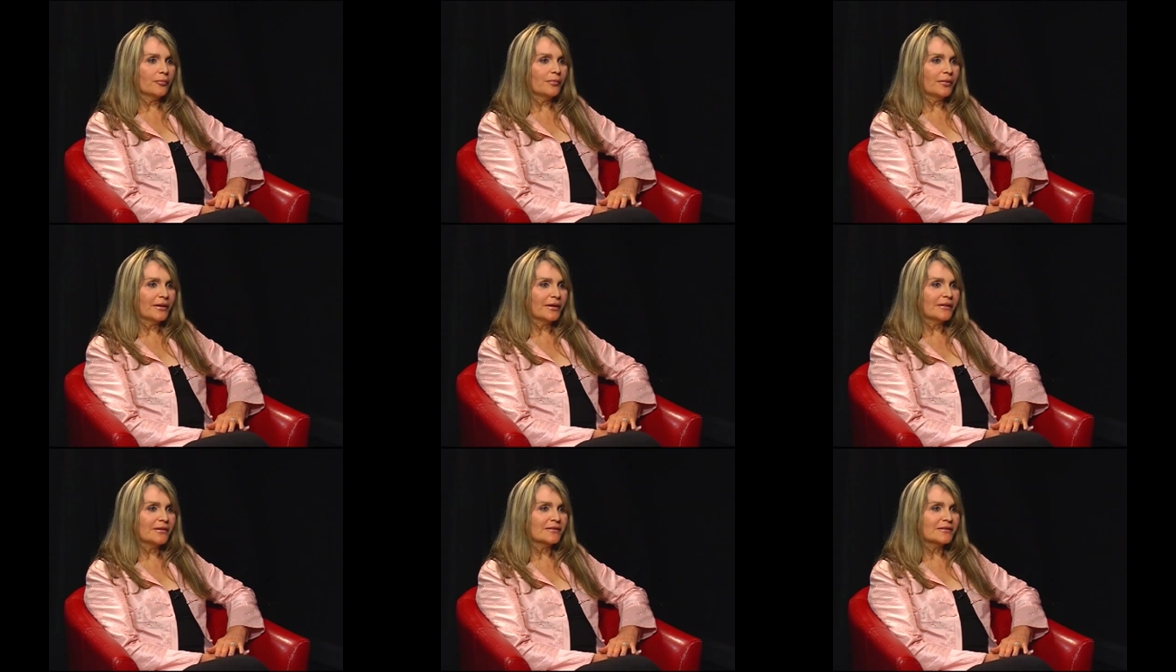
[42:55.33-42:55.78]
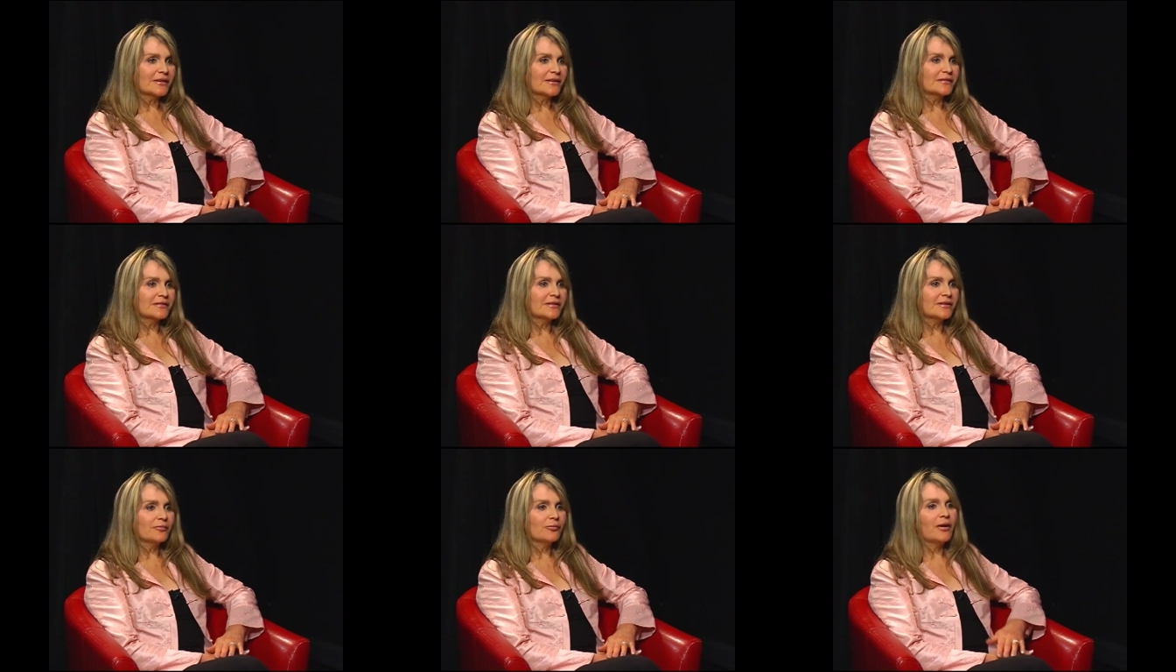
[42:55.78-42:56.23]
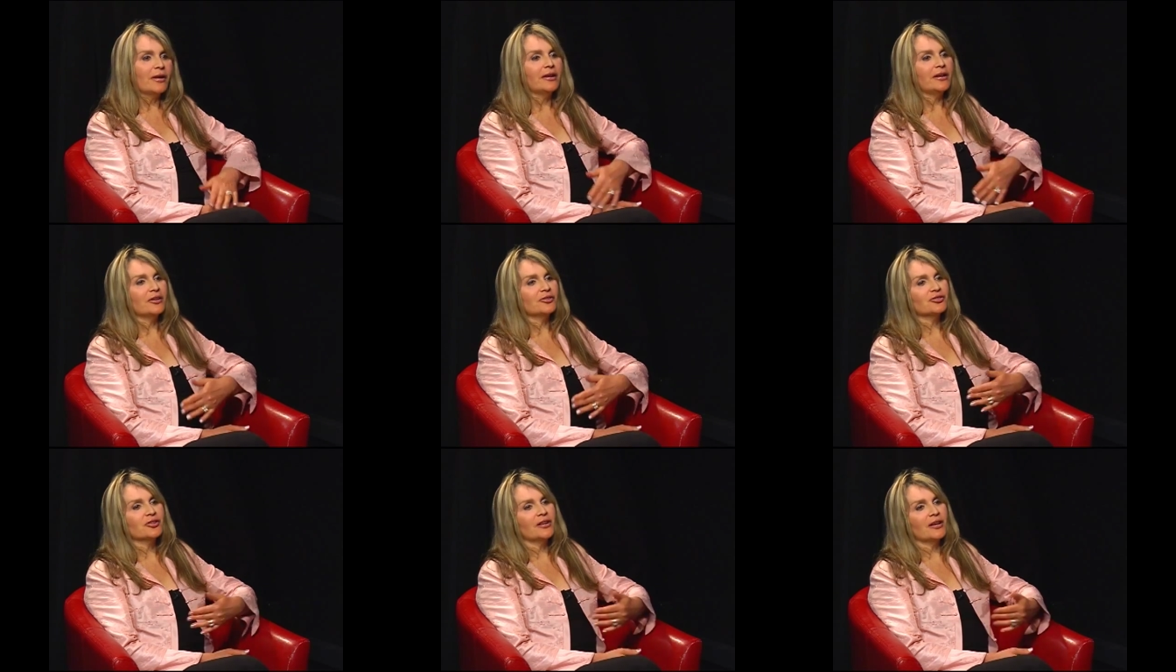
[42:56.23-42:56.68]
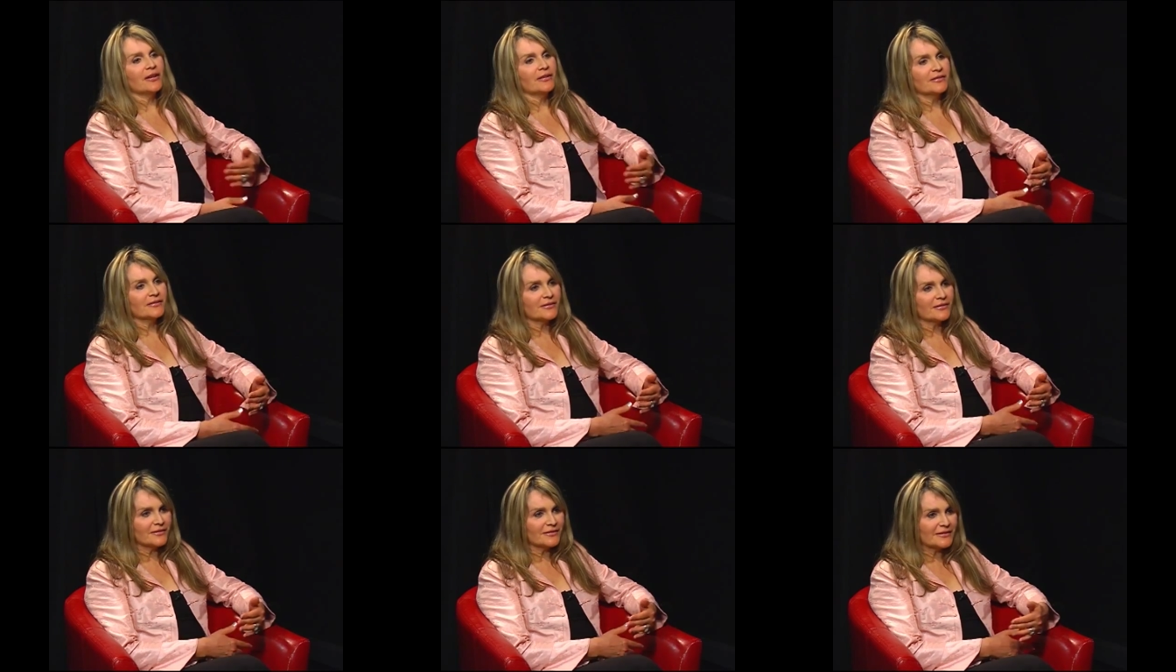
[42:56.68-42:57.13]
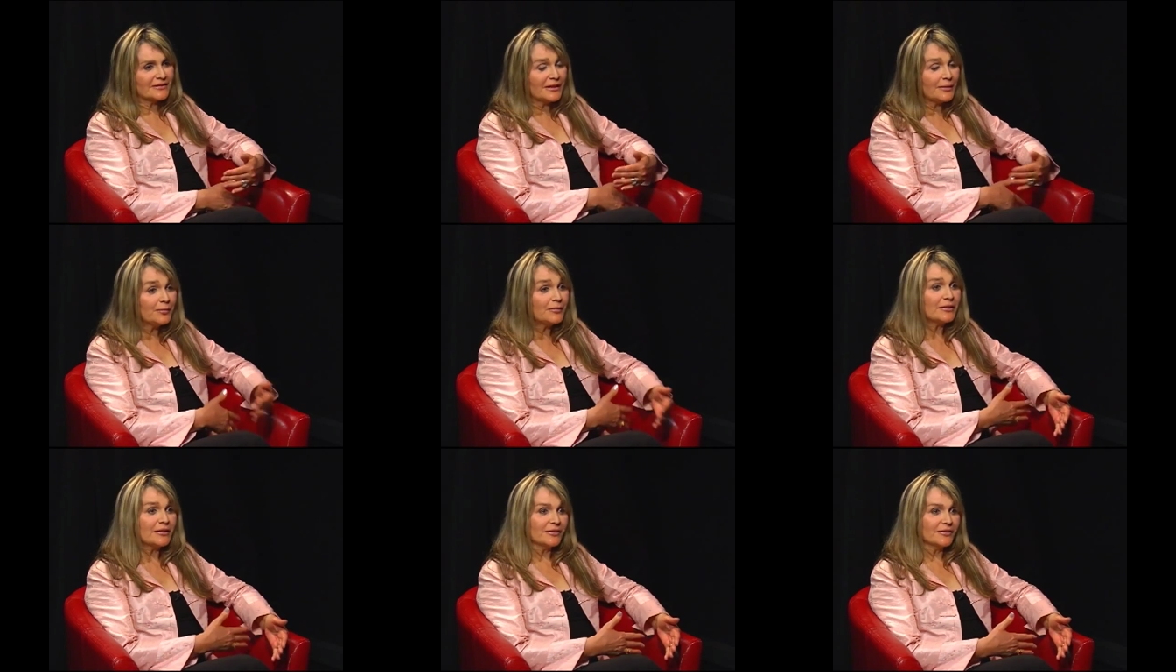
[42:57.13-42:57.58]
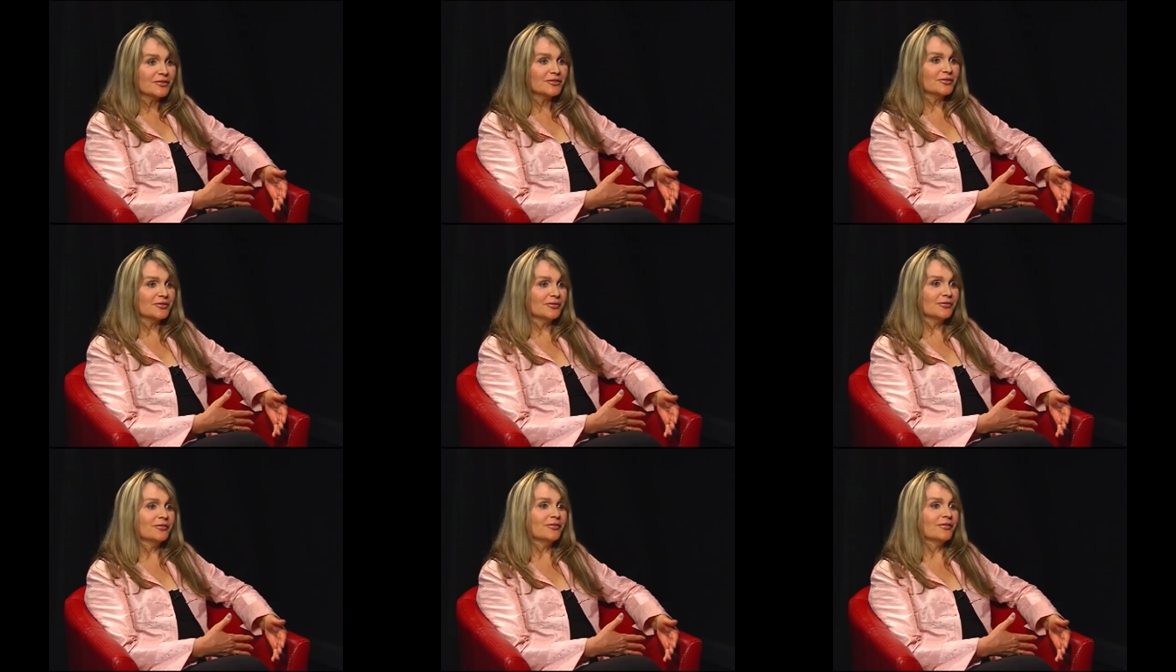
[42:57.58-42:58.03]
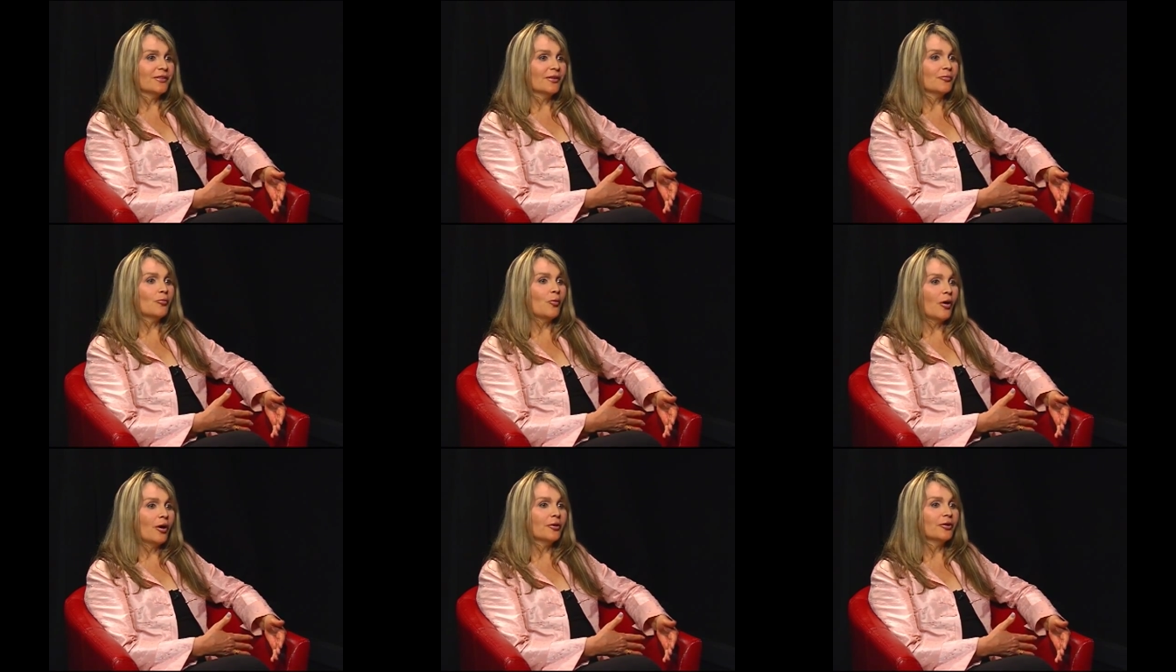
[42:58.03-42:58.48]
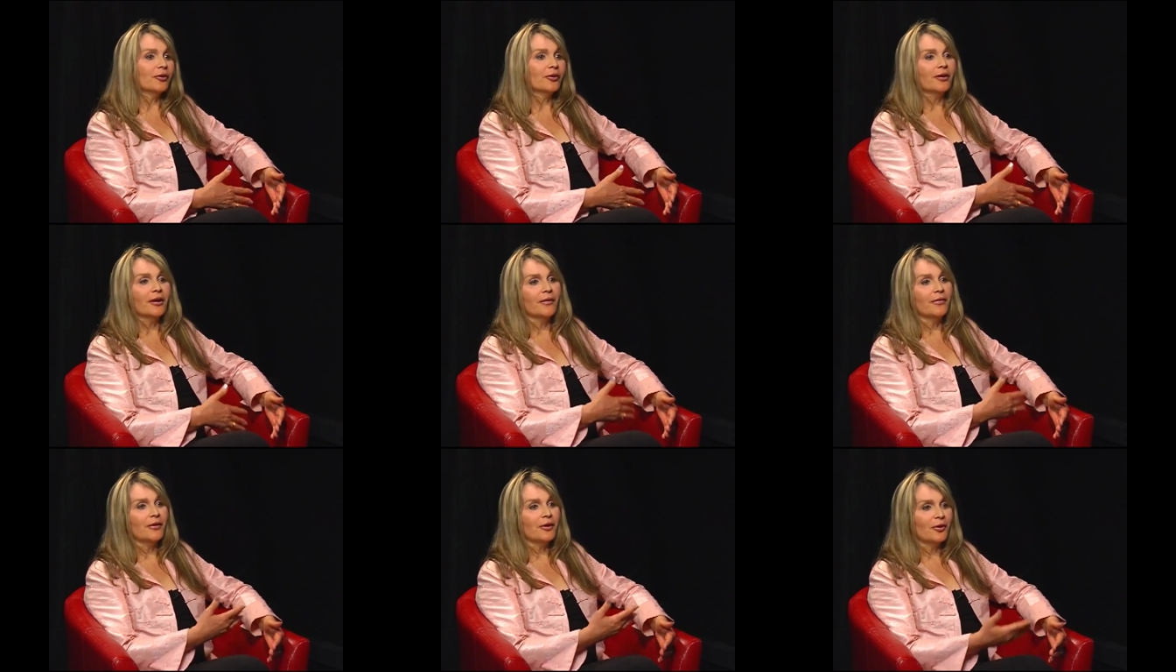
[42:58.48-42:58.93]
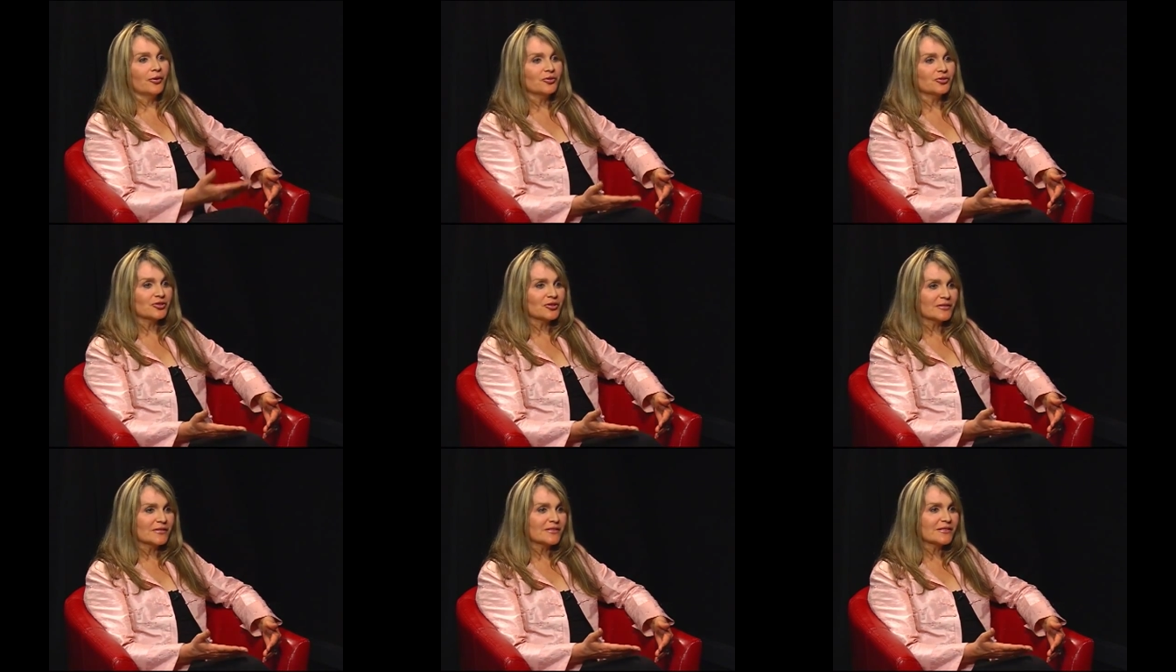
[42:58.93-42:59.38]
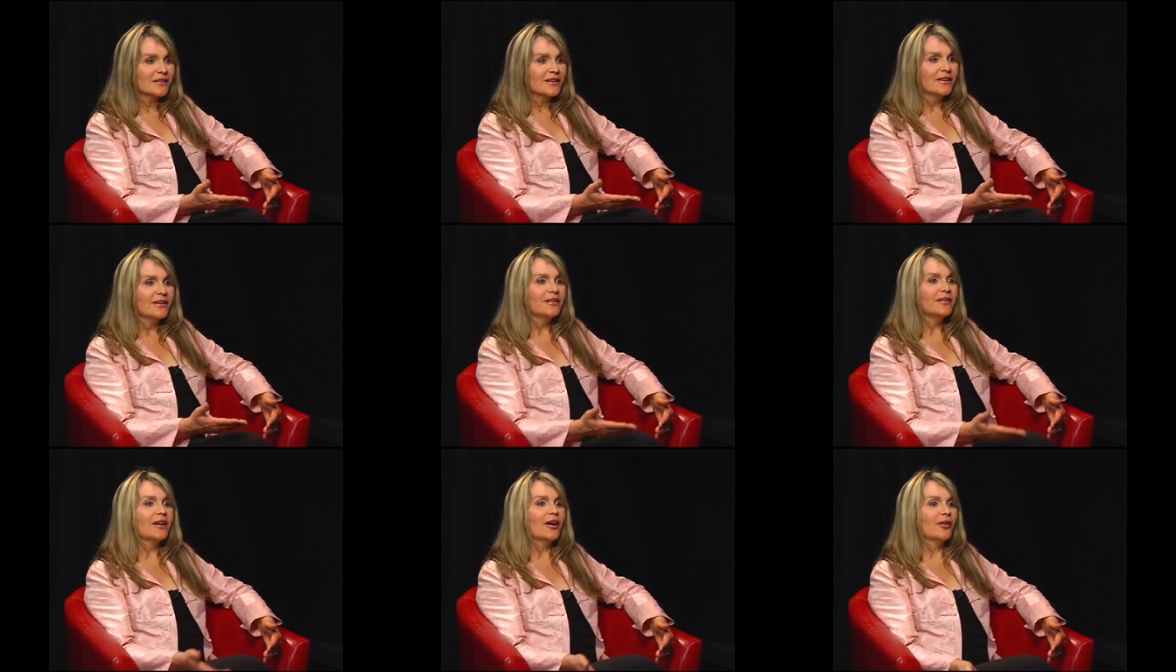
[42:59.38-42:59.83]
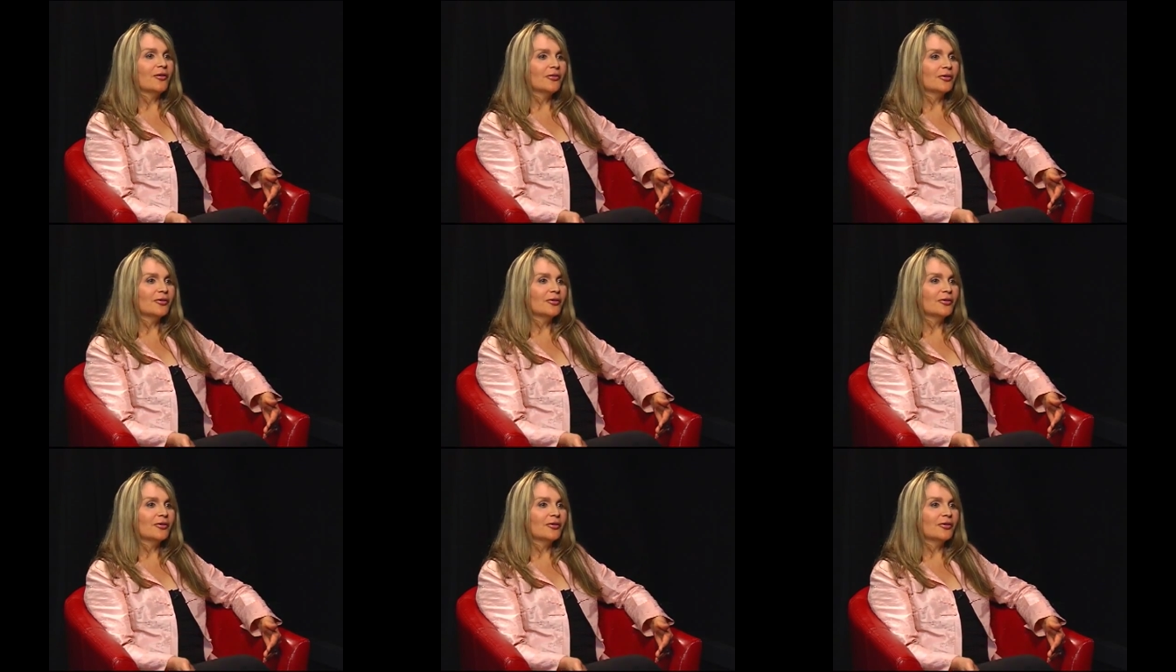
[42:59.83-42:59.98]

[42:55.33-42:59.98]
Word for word: because as the radiation has seeped into the water and the oceans, now